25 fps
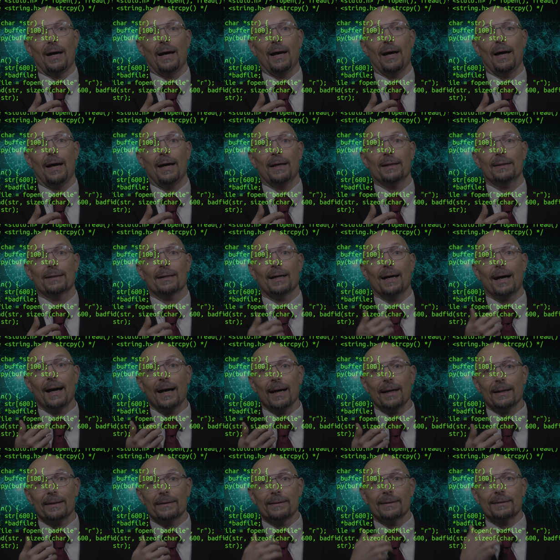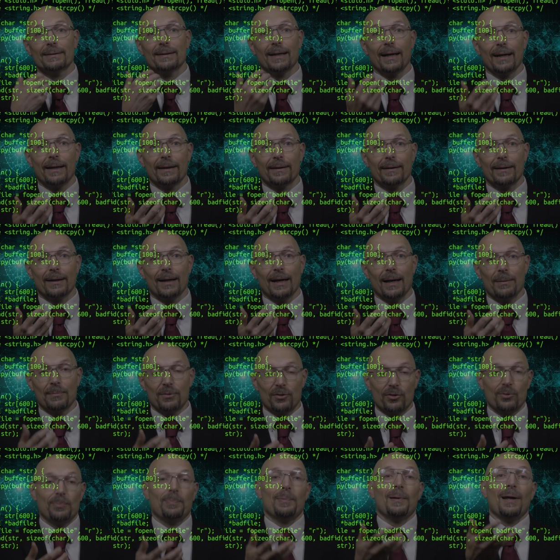and I, the attacker, am
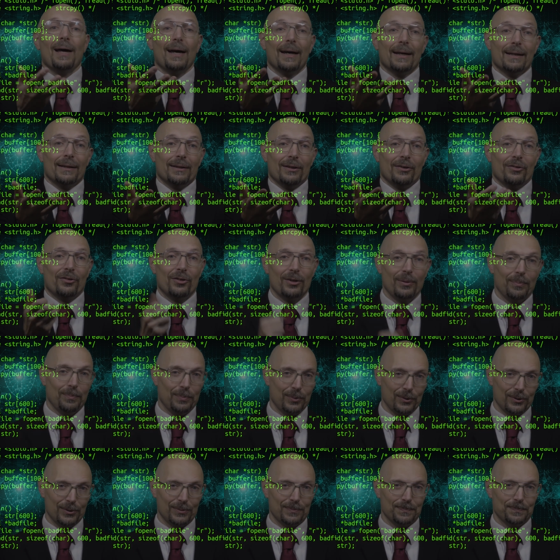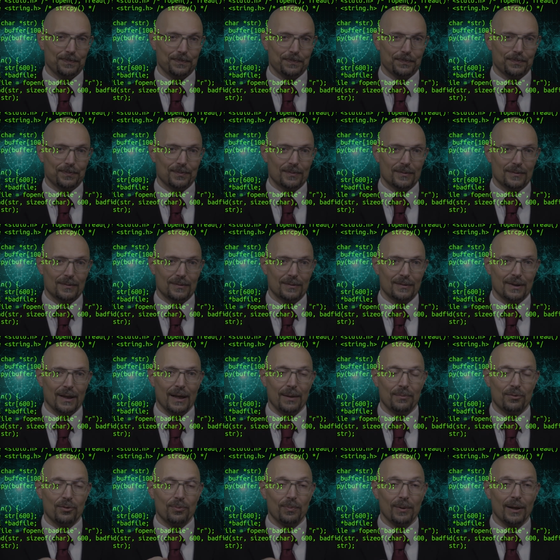supplying this input.
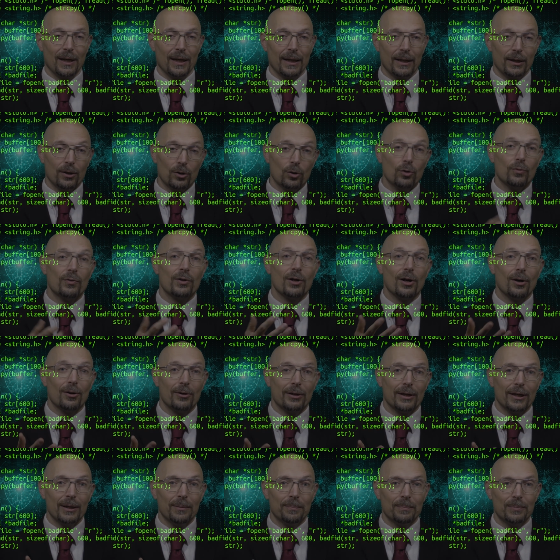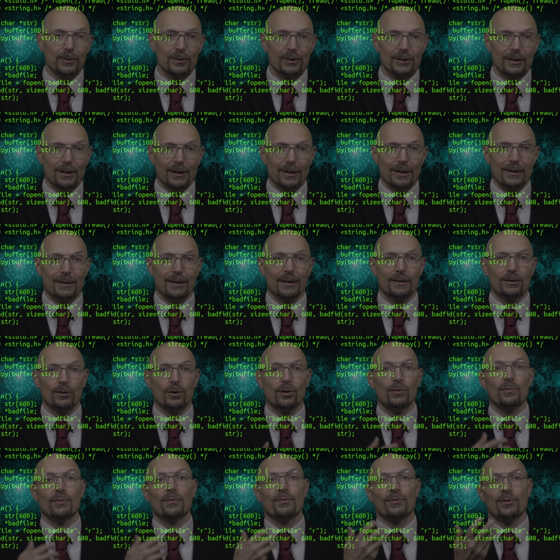I'm supplying an overlong input that
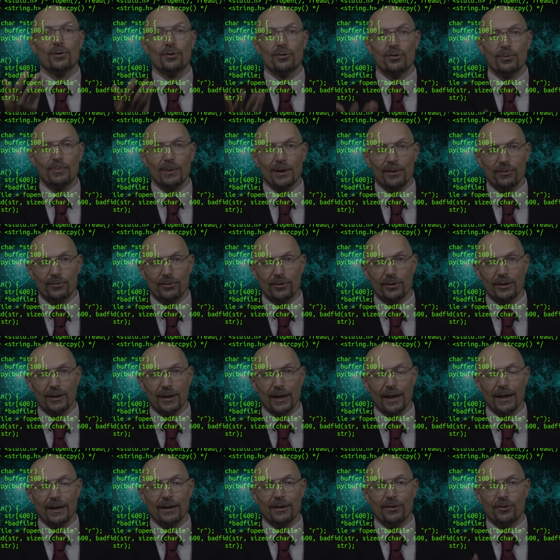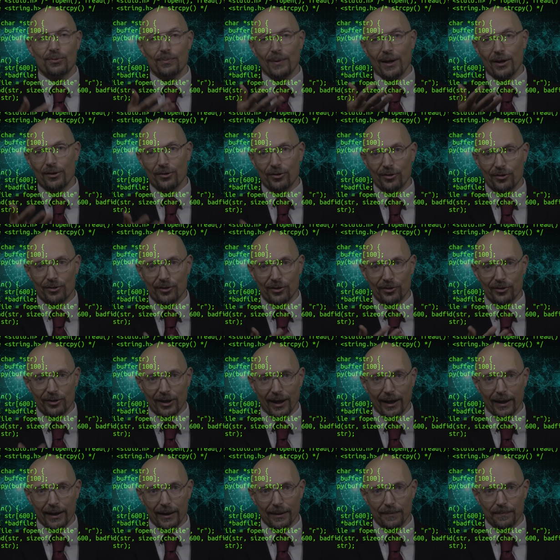overflows the buffer and smashes the
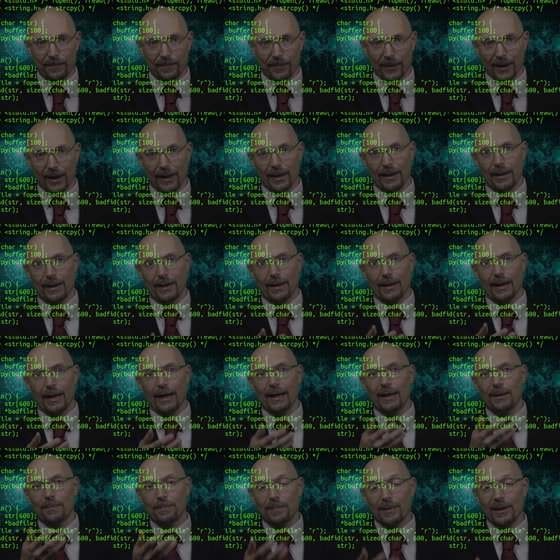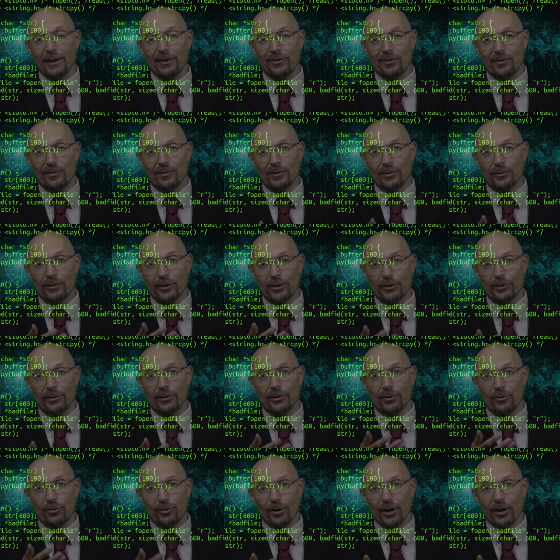stack. And in place of the return
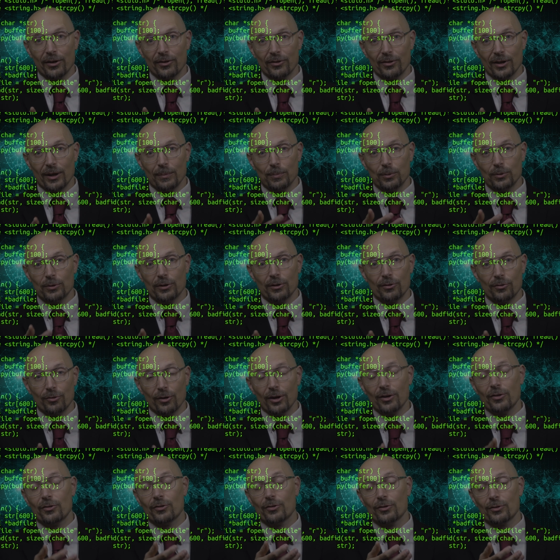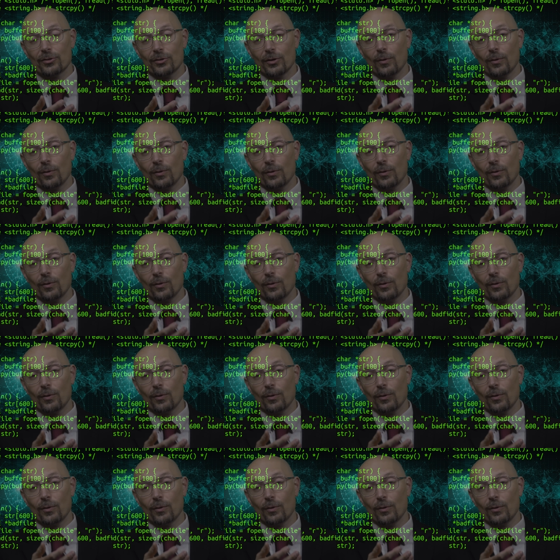address, I put the address